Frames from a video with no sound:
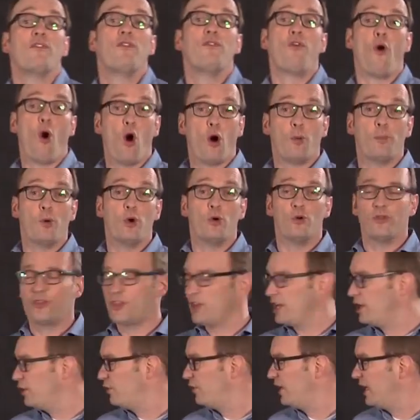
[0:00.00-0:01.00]
formal
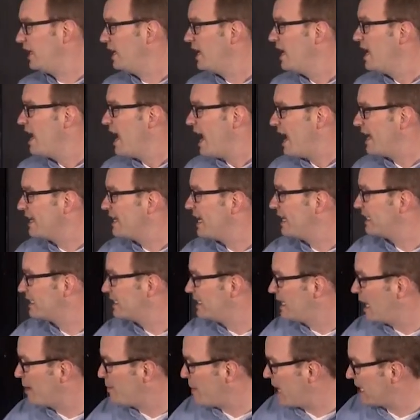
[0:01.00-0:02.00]
theory, and there's
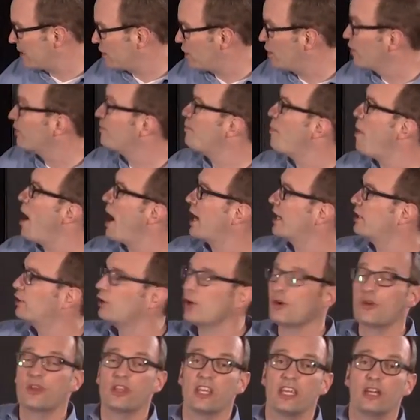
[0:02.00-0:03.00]
the dimension of
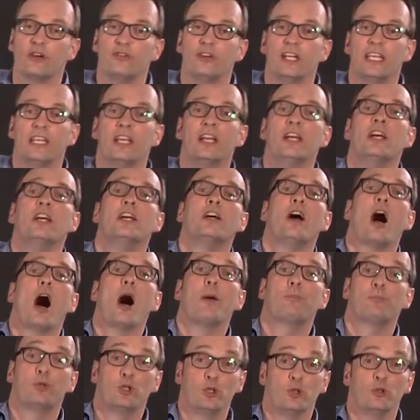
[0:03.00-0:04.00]
micro theory
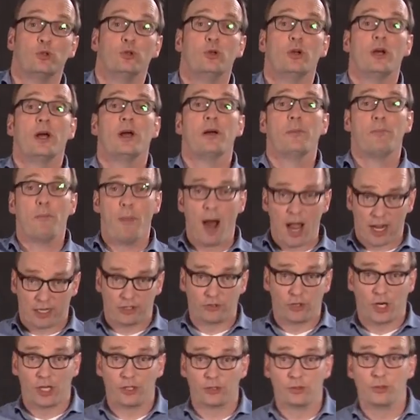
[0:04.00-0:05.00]
up to
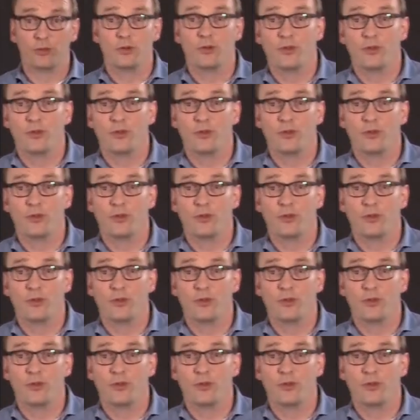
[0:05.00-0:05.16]
macro